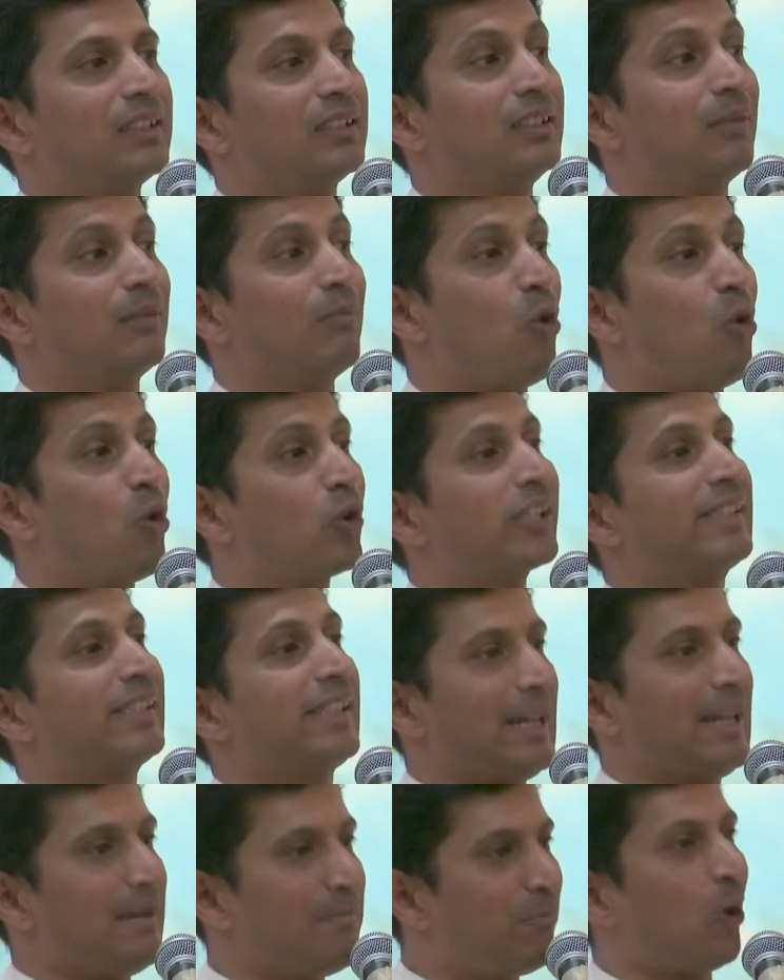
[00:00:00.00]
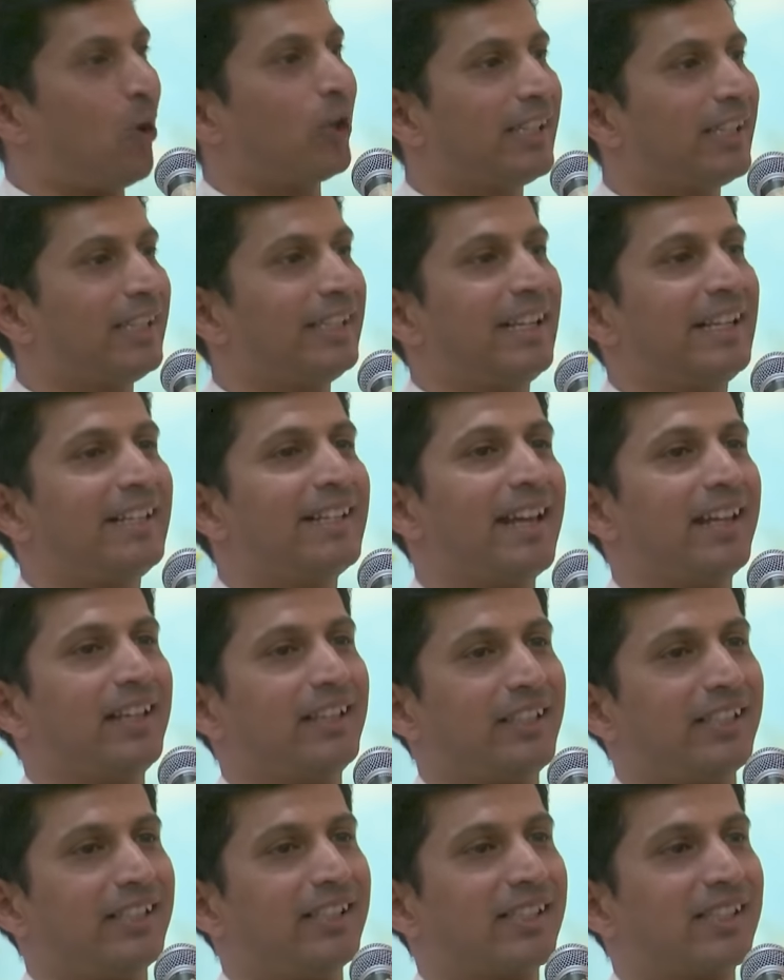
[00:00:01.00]
the most important
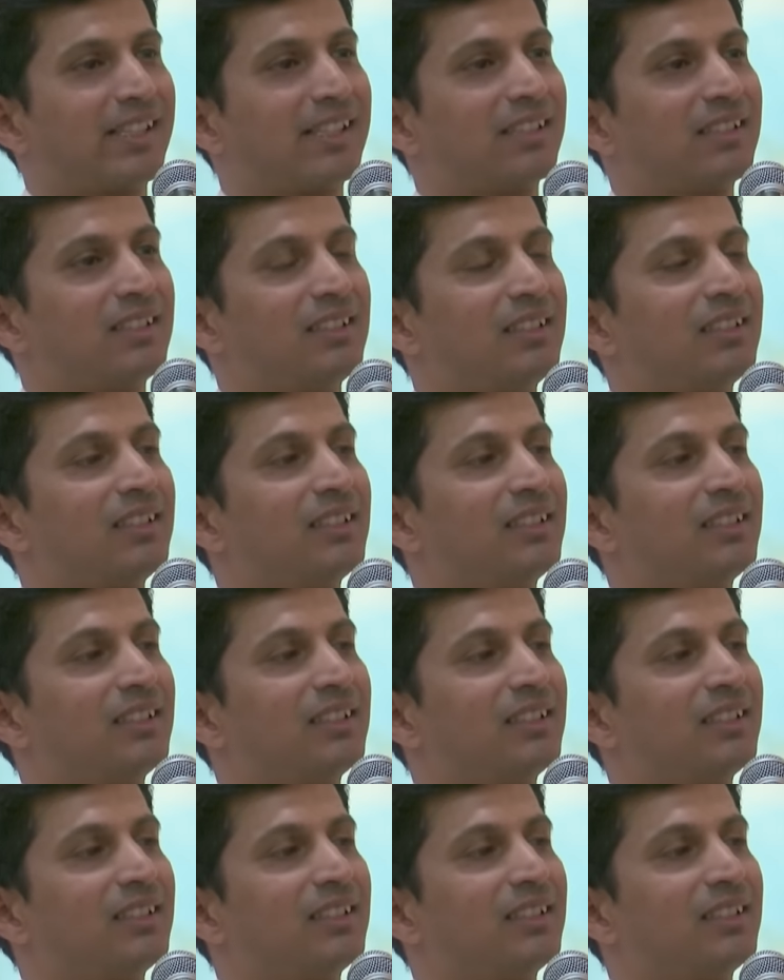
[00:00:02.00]
inheritance,